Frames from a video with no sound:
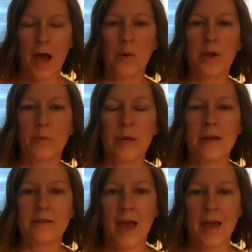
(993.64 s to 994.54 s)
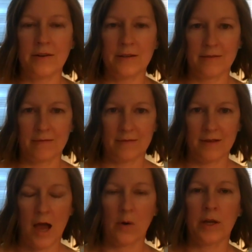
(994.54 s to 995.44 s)
How can we attend?
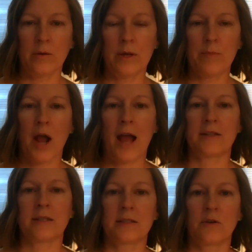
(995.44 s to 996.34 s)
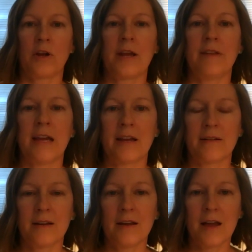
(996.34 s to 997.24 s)
How can we practice
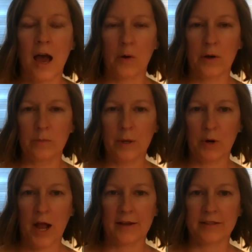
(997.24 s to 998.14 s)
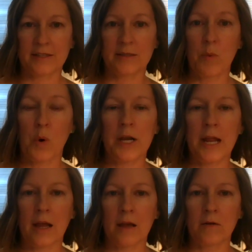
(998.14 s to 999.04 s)
grieving? How can we practice
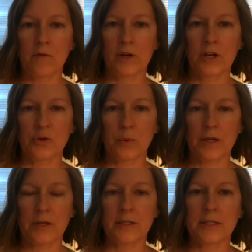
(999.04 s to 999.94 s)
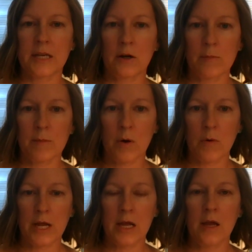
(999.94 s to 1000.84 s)
mourning, ritual,
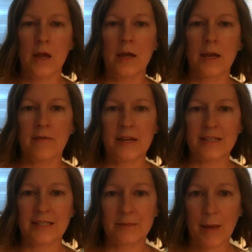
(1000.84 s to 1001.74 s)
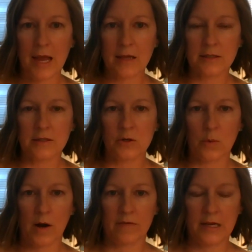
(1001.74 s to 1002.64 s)
ceremony, giving space
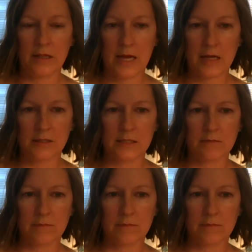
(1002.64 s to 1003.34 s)
to our feelings?